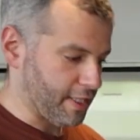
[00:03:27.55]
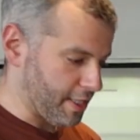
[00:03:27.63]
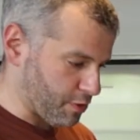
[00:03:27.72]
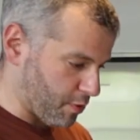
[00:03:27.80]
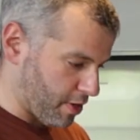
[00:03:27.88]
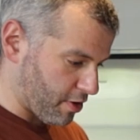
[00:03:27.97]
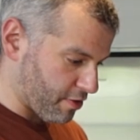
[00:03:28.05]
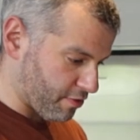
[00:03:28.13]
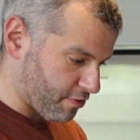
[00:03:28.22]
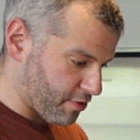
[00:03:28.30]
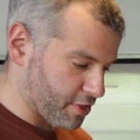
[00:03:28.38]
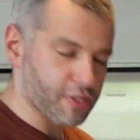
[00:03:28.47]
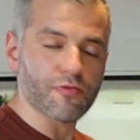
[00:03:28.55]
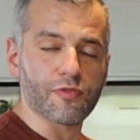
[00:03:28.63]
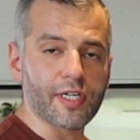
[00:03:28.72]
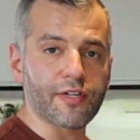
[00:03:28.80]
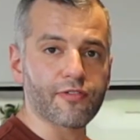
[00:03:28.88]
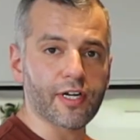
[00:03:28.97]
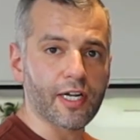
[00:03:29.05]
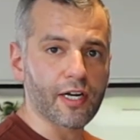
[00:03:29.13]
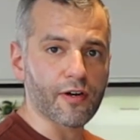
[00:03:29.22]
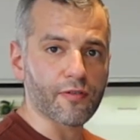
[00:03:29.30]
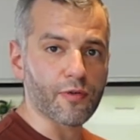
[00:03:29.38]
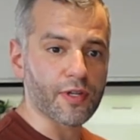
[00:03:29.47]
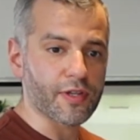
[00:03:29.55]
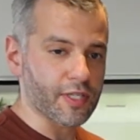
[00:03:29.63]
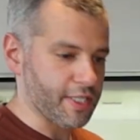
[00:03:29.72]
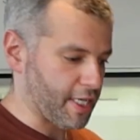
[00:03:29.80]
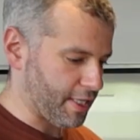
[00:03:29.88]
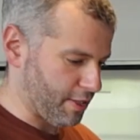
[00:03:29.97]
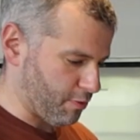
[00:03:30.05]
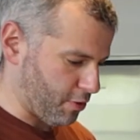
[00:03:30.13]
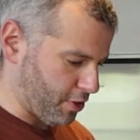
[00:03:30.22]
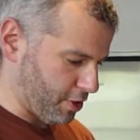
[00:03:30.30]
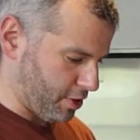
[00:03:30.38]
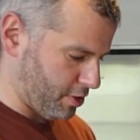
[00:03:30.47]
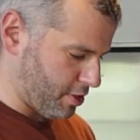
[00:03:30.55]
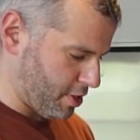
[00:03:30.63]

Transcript: and it's where I first really fell in love with Italian wine.